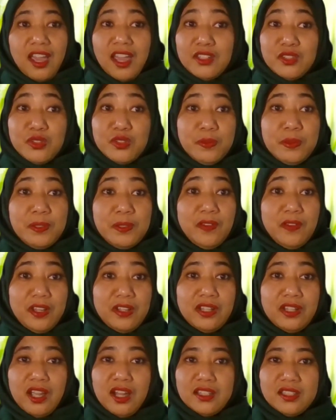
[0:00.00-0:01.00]
And to be
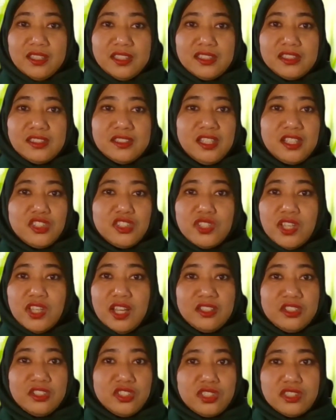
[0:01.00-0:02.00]
very honest, such
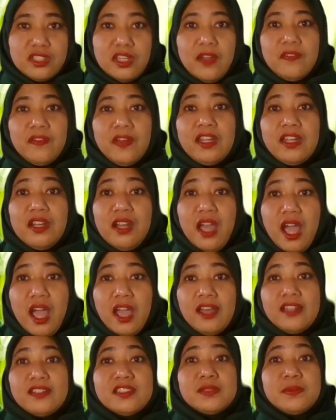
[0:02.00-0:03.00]
challenges have
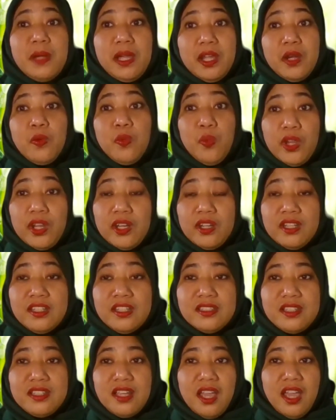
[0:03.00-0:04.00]
enhanced my
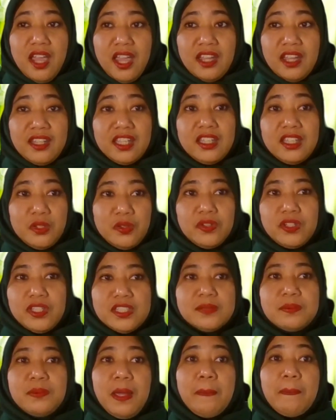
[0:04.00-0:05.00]
awareness and
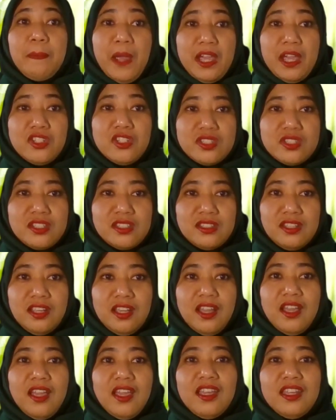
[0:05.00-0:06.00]
increased my passion
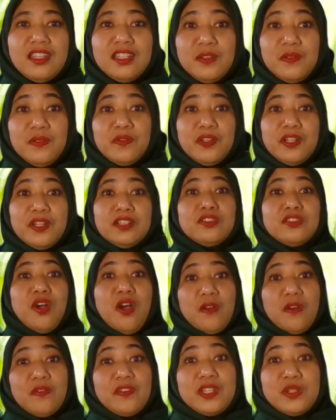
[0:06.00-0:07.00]
in the field
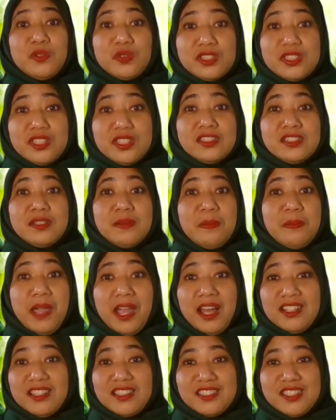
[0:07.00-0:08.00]
of ecosystem
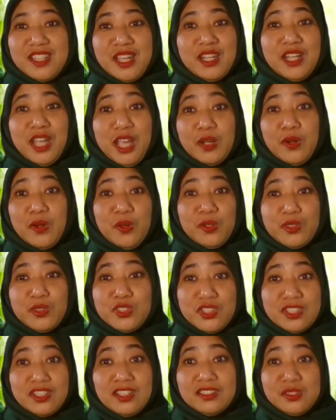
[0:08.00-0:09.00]
balance and
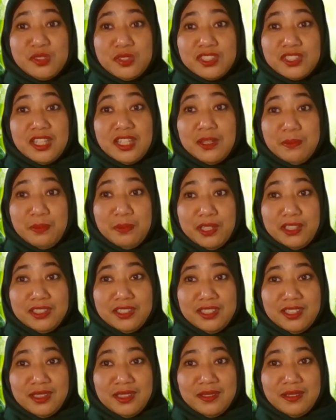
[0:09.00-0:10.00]
ecological
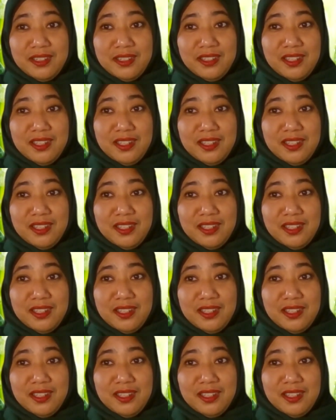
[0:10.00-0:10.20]
sustainability.